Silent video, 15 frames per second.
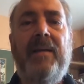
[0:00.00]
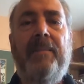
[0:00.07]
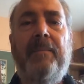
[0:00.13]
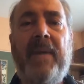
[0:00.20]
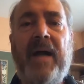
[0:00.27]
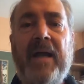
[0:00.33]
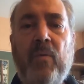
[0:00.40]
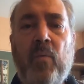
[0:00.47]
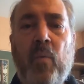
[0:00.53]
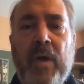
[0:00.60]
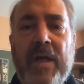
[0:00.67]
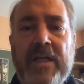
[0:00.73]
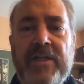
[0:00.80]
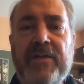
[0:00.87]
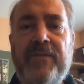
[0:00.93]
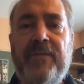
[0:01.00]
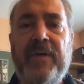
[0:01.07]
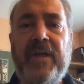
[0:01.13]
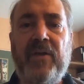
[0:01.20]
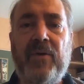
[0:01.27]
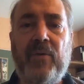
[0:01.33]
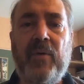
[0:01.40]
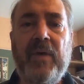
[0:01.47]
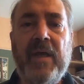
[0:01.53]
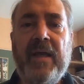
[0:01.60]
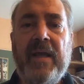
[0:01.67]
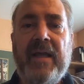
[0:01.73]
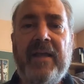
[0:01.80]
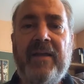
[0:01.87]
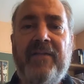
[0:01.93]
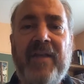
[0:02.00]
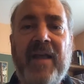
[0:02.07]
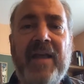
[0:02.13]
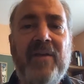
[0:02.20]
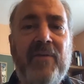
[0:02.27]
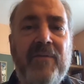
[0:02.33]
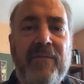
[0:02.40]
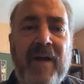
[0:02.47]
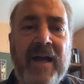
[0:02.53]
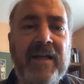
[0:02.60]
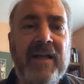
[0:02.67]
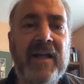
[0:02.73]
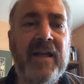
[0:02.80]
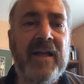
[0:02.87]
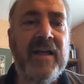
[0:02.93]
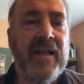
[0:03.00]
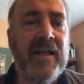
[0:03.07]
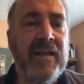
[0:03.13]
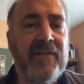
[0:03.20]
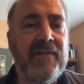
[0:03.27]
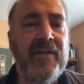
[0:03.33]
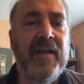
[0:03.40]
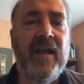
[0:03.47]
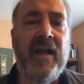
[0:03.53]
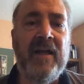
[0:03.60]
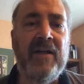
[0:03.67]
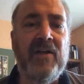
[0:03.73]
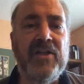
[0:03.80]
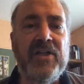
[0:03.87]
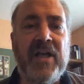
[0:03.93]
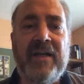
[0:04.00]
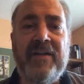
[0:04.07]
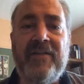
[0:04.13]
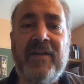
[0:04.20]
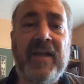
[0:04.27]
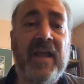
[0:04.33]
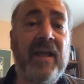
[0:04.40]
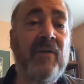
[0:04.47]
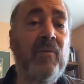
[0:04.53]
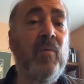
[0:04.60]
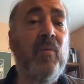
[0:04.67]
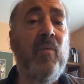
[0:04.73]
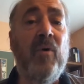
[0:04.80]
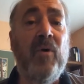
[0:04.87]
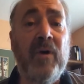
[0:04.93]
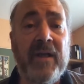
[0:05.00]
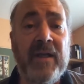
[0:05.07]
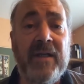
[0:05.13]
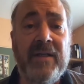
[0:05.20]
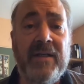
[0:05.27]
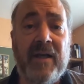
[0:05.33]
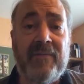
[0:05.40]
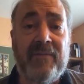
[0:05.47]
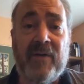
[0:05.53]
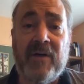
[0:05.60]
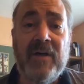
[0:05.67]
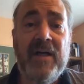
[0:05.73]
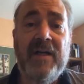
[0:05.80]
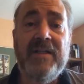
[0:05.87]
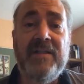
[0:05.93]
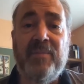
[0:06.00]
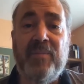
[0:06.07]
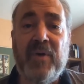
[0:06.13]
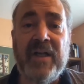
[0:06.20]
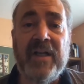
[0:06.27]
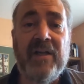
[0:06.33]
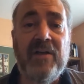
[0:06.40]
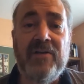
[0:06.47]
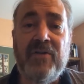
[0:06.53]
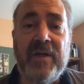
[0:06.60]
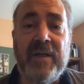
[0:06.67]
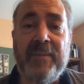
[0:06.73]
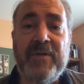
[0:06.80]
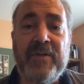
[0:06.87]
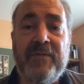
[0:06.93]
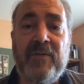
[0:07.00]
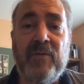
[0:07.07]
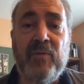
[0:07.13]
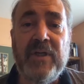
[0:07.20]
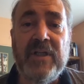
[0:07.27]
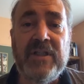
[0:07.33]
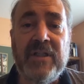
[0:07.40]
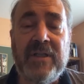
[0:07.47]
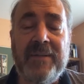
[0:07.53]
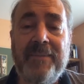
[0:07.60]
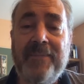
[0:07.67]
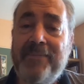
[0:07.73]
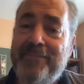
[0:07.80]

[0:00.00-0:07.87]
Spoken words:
My wish for you is that you find it an easy, energizing, and rewarding endeavor to bring your dream to fruition.